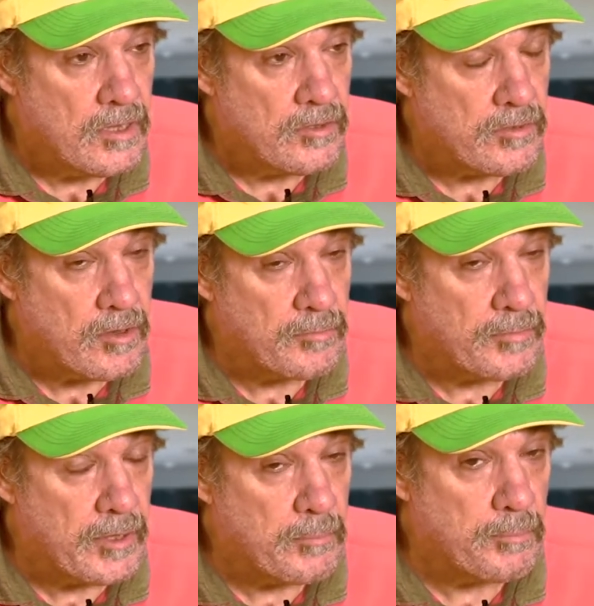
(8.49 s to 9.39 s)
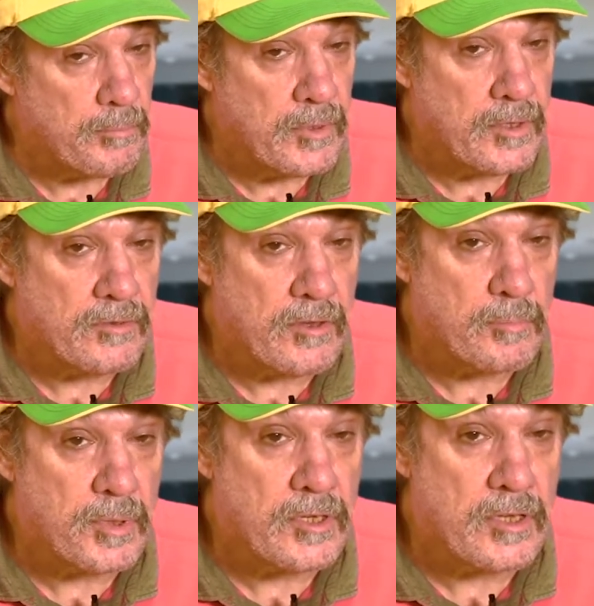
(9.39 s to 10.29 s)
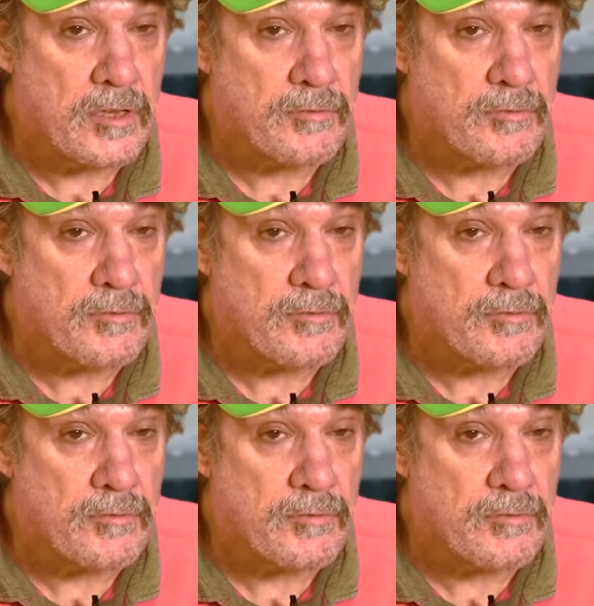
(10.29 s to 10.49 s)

so that means I've been here